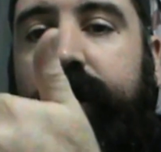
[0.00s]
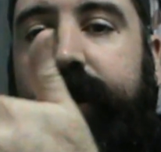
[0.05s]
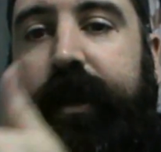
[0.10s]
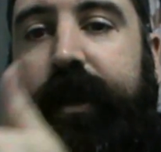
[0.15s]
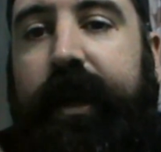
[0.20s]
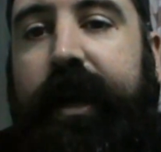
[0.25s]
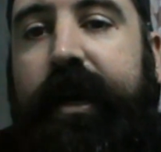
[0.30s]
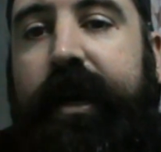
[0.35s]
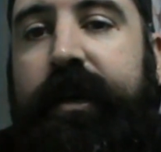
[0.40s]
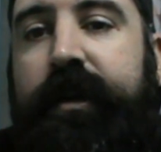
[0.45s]

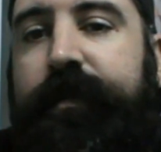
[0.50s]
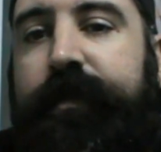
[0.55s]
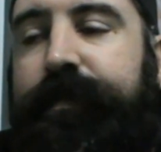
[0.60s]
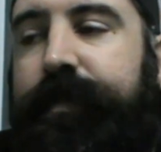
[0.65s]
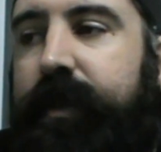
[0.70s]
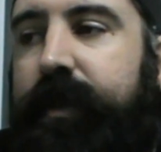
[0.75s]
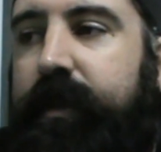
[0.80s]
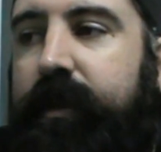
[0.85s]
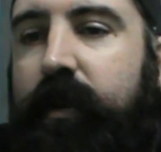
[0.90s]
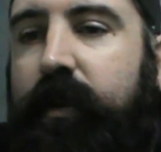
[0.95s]
G'day,
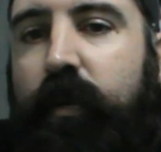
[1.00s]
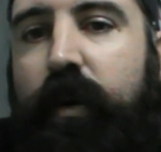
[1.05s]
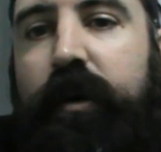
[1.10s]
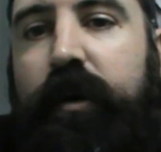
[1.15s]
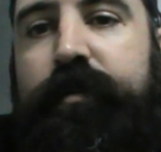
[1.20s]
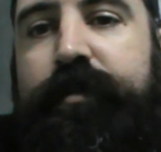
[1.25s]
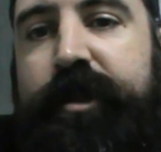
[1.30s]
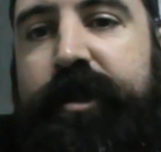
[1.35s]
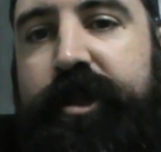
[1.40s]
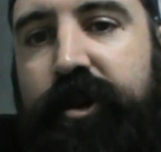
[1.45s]

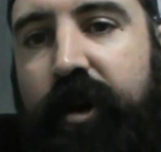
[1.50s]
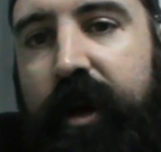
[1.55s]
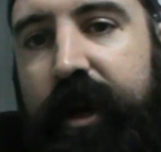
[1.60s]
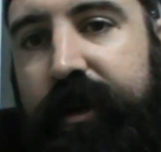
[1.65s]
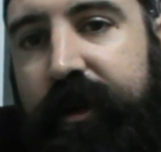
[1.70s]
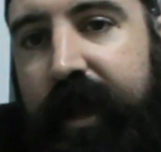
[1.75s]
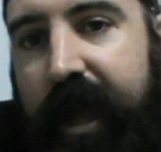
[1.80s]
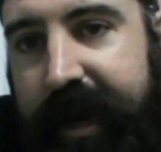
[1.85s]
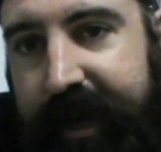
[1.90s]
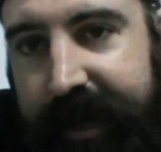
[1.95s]
welcome to
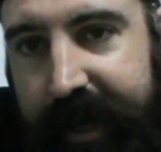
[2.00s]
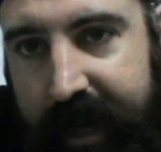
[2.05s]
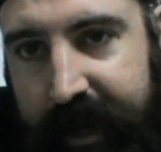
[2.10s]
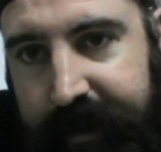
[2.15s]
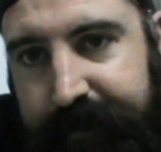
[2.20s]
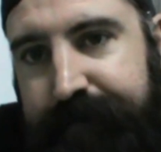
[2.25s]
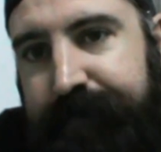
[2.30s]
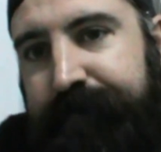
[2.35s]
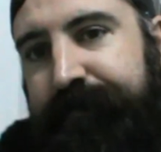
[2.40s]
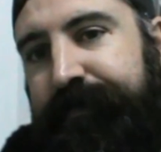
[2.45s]
Triangle Hat again.